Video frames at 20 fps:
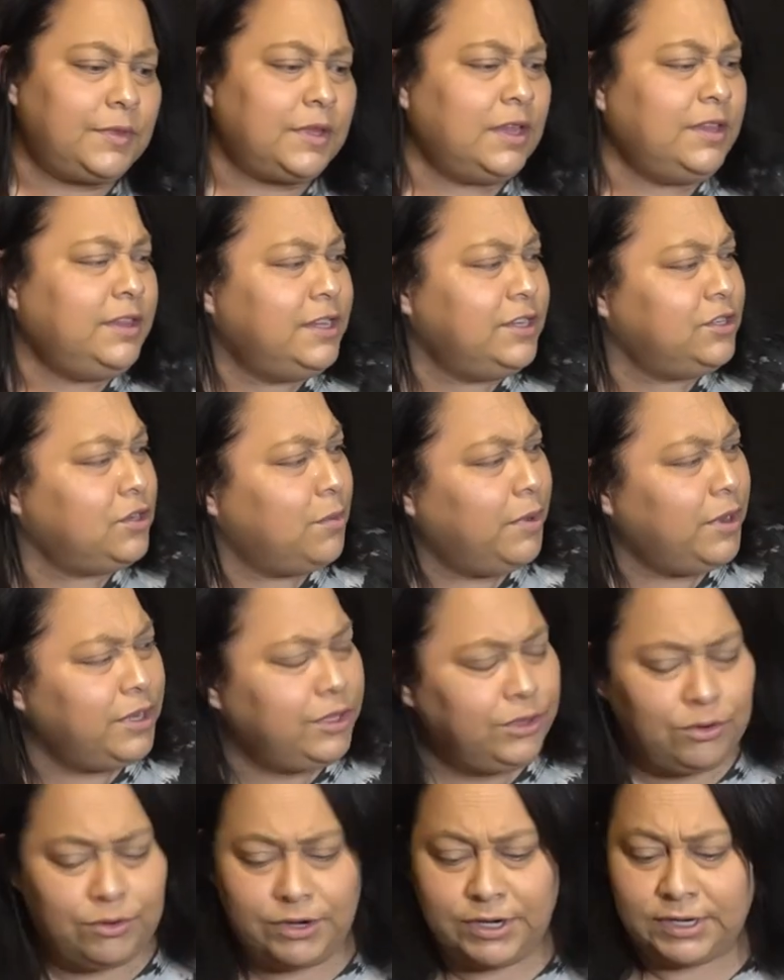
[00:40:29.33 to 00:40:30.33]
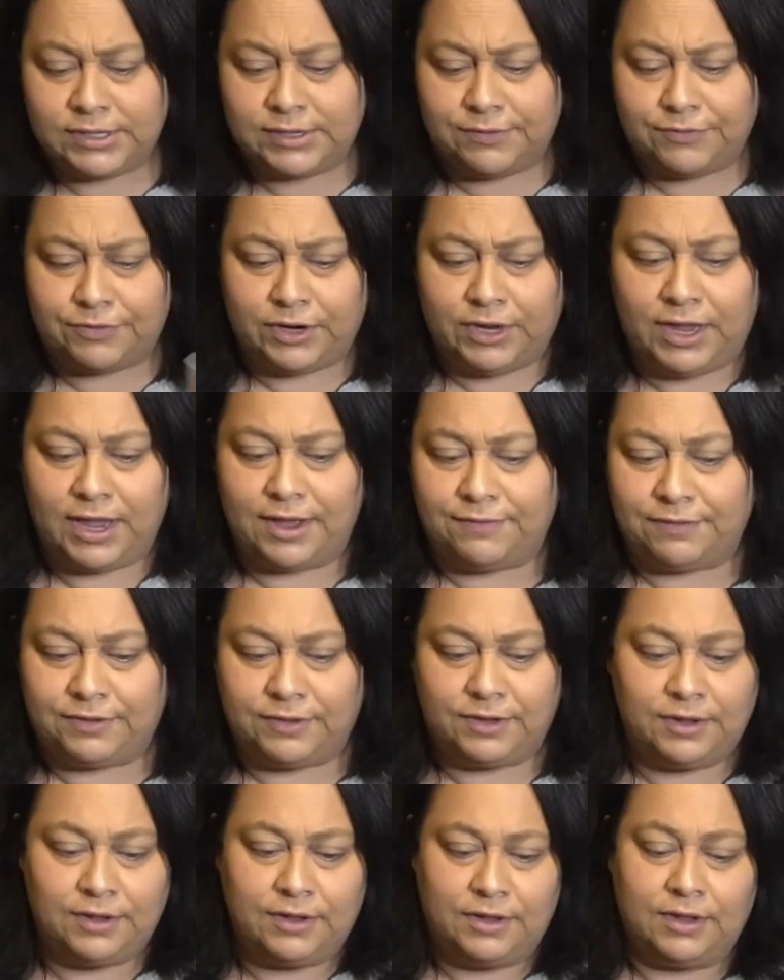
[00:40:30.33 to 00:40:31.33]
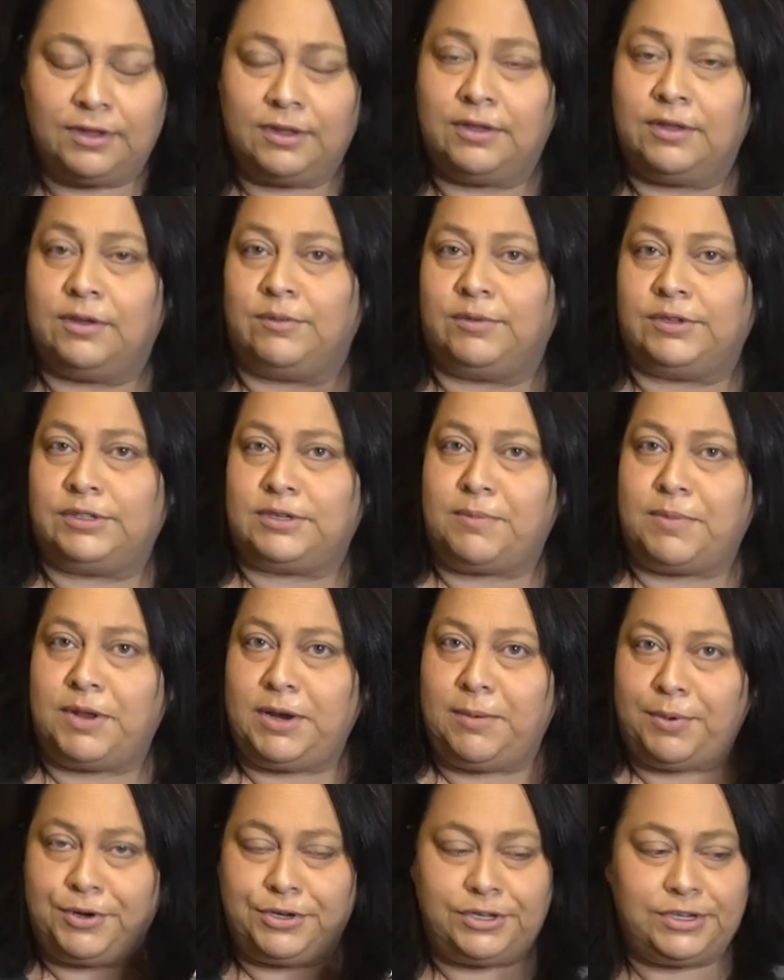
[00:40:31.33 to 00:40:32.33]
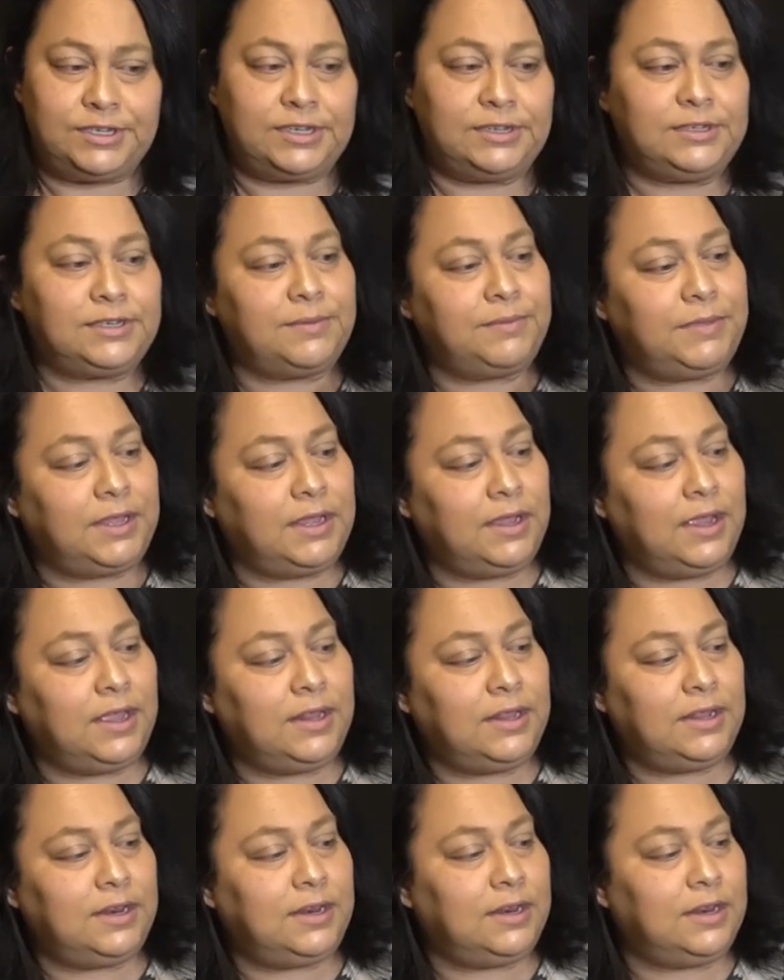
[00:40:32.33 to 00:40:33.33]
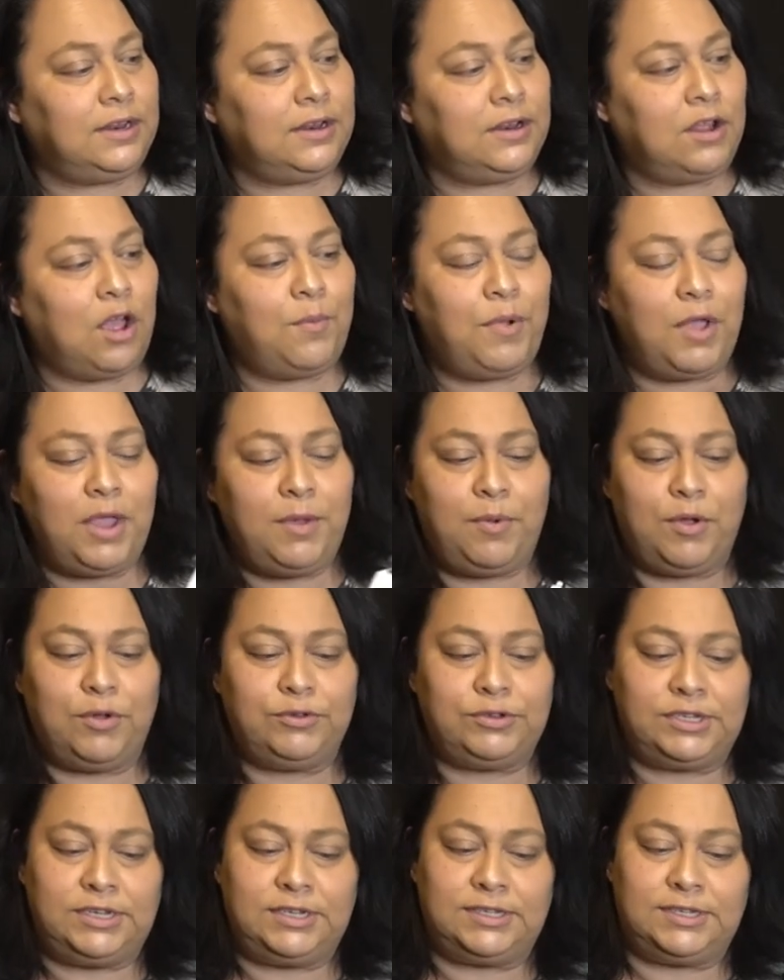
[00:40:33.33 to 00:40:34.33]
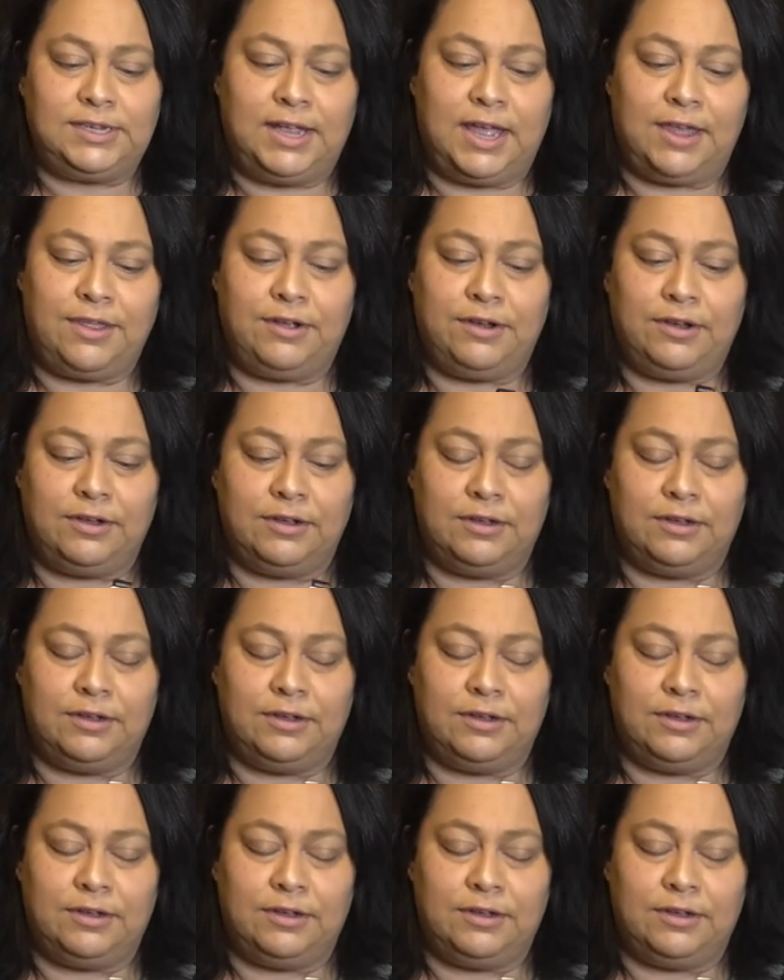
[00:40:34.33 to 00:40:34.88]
This I'll probably throw in as a free gift when somebody purchases something and then I'll probably post these together.